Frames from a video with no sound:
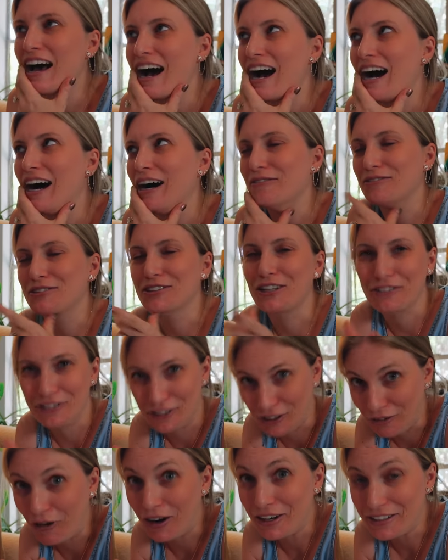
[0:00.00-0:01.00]
Um, so you have
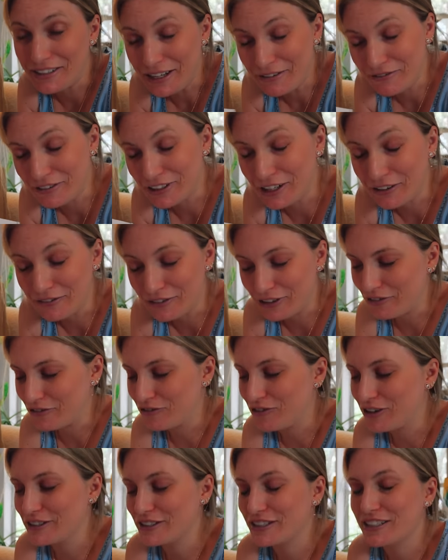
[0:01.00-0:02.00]
to watch that video if you haven't
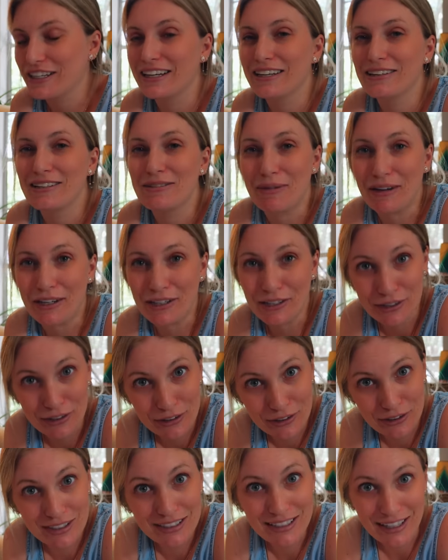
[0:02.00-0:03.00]
watched it. My
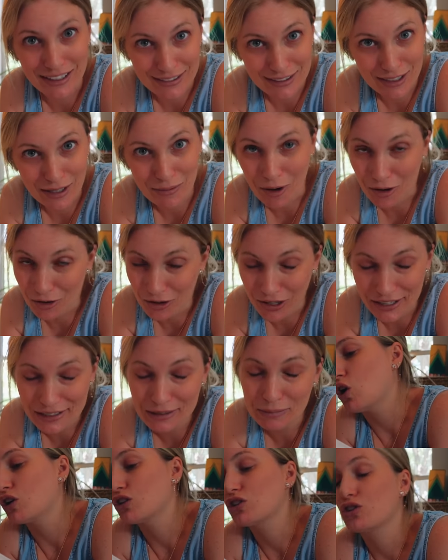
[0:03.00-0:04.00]
new Tesla Model X.
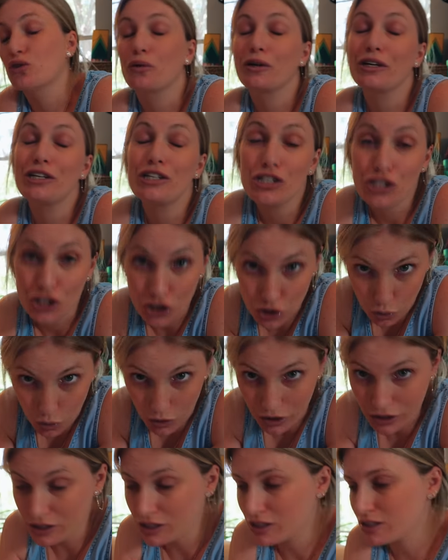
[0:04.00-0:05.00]
Long story
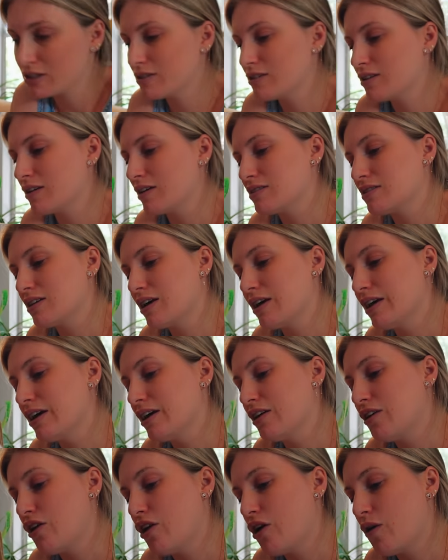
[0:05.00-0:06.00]
short, because I
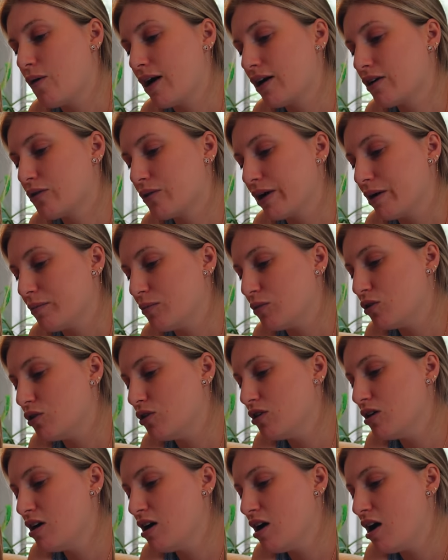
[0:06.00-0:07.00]
know how to
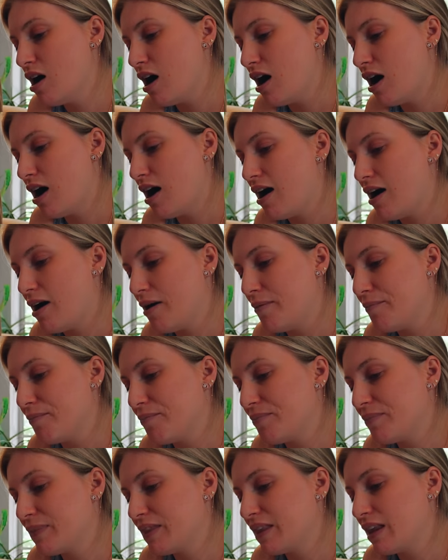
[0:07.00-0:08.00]
ramble, um,
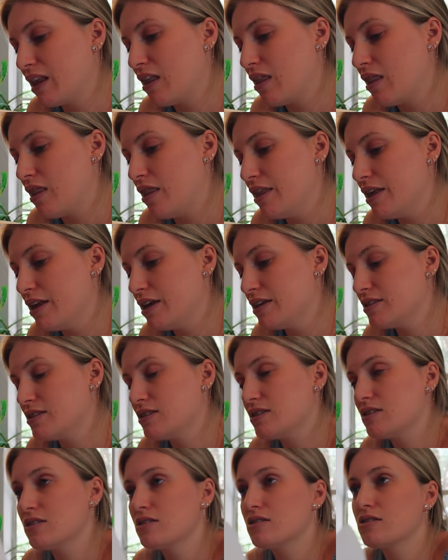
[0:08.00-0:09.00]

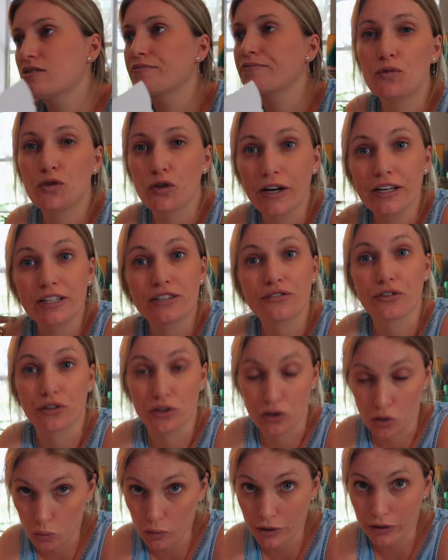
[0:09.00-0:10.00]
this
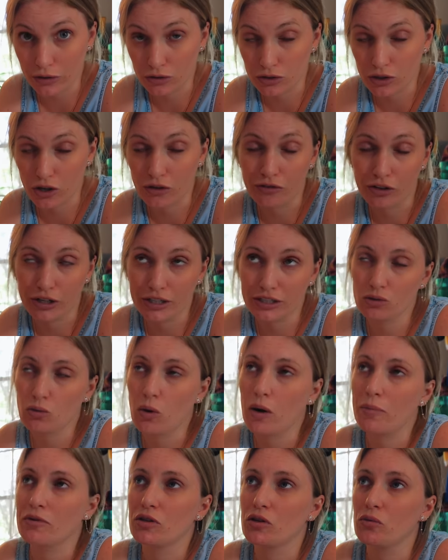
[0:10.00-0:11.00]
transferred the wheels over. I
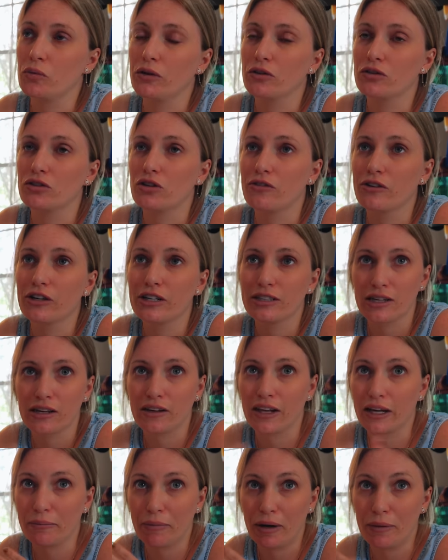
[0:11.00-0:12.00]
swapped the wheels over because I
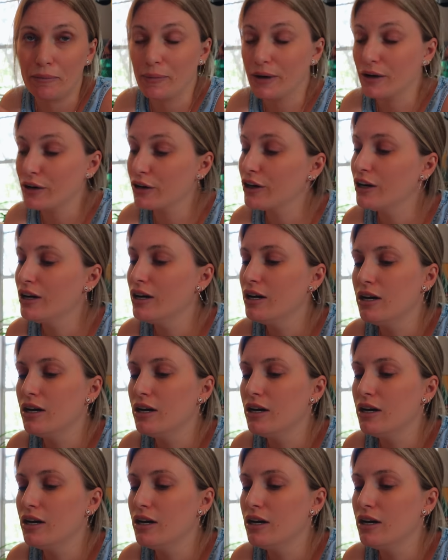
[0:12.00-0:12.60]
like mine better.